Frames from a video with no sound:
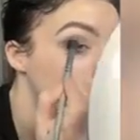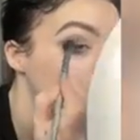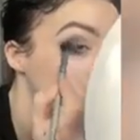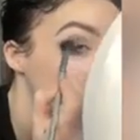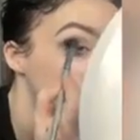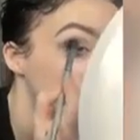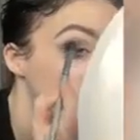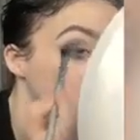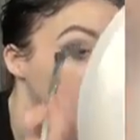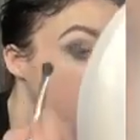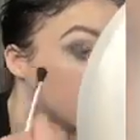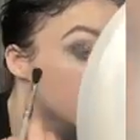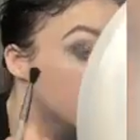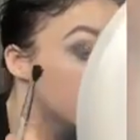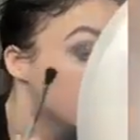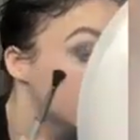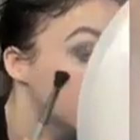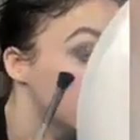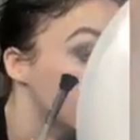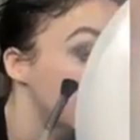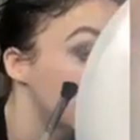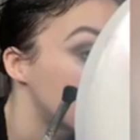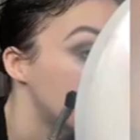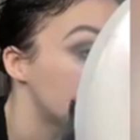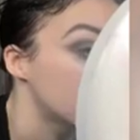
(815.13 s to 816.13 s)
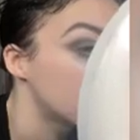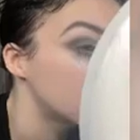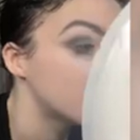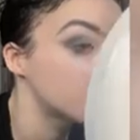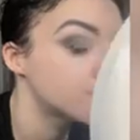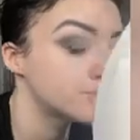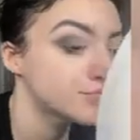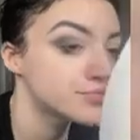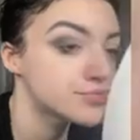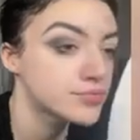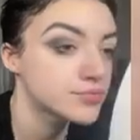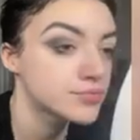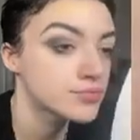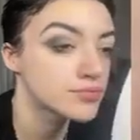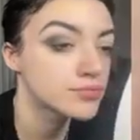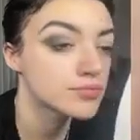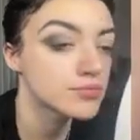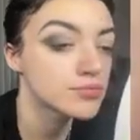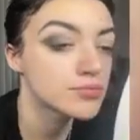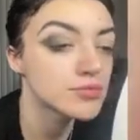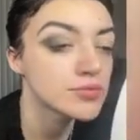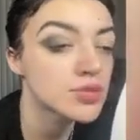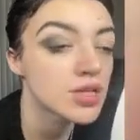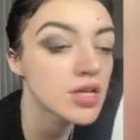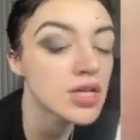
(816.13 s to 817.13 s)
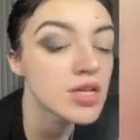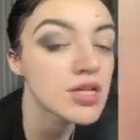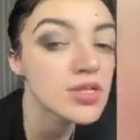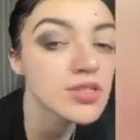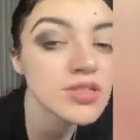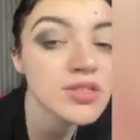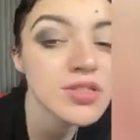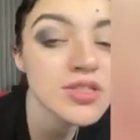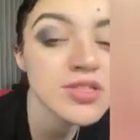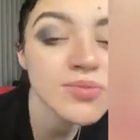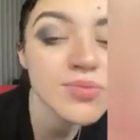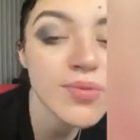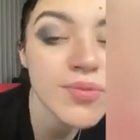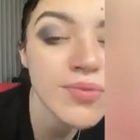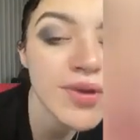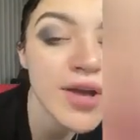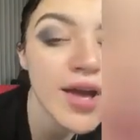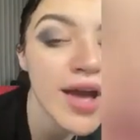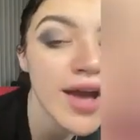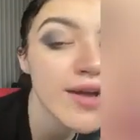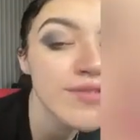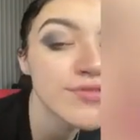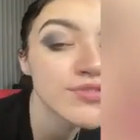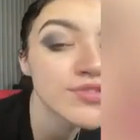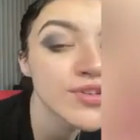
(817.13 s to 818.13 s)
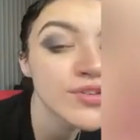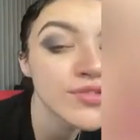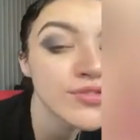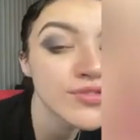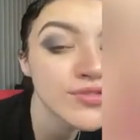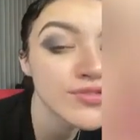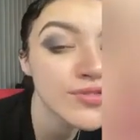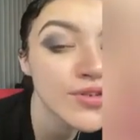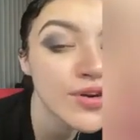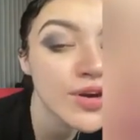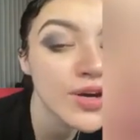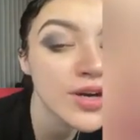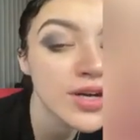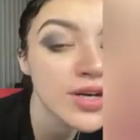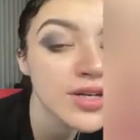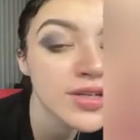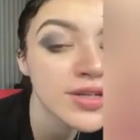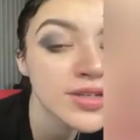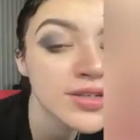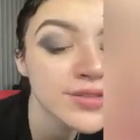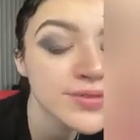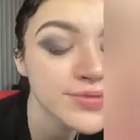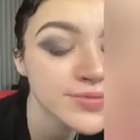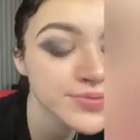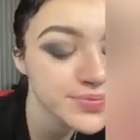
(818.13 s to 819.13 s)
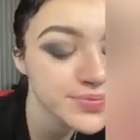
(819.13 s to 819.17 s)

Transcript: I think that's good. So this is what we have so far,